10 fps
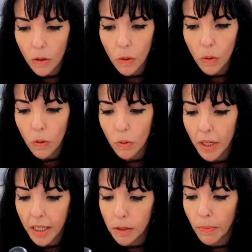Oh,
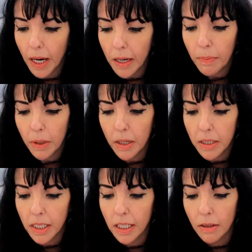it's by
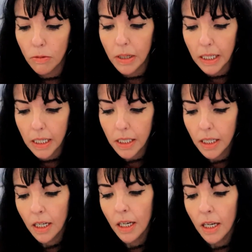Percy and Reed,
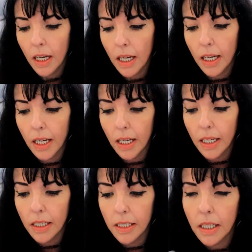and